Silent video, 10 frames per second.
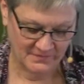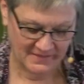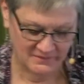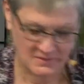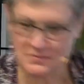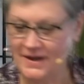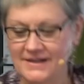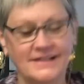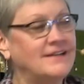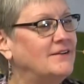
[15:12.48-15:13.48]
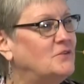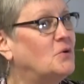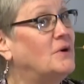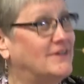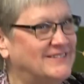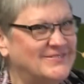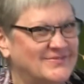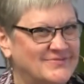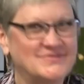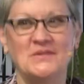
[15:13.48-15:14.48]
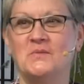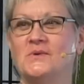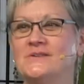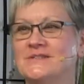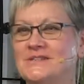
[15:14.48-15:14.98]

It was by Glennon Doyle. The book is